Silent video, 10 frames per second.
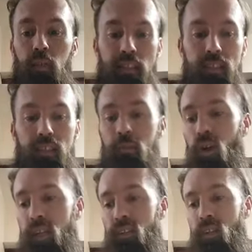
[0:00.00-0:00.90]
racism and
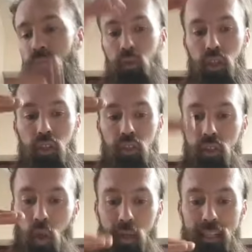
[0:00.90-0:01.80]
all that stuff will
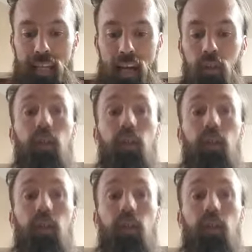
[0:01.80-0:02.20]
start going down